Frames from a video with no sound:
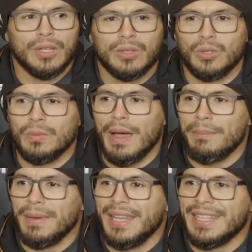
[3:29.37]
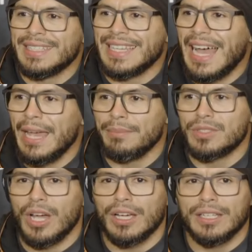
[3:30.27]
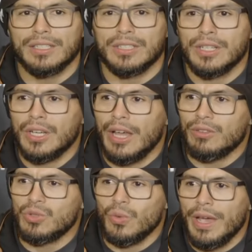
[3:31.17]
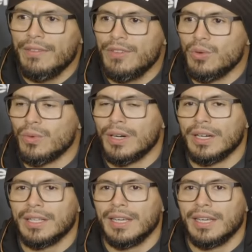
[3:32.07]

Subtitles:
my median time, talking to everyone.